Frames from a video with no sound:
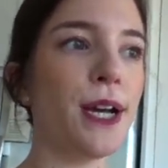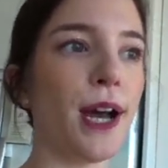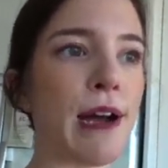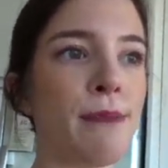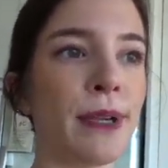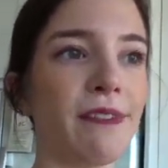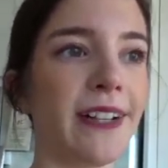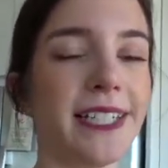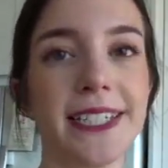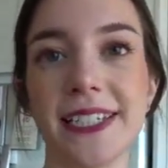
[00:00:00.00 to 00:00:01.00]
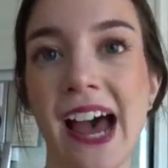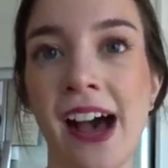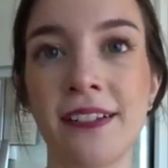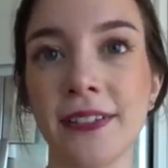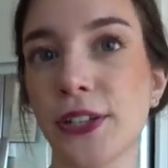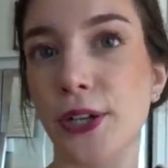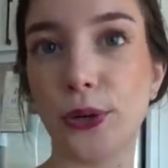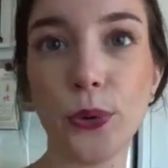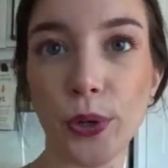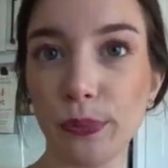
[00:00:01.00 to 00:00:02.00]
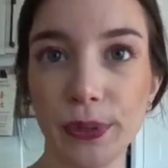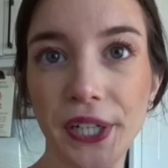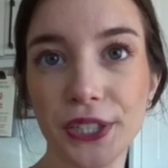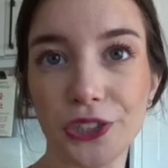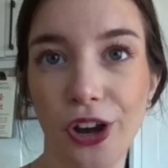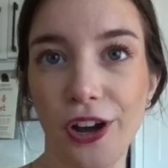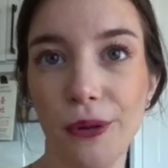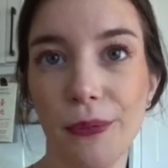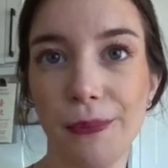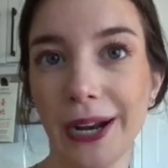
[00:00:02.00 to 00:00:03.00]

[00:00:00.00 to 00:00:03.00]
but if I didn't have a corporate job,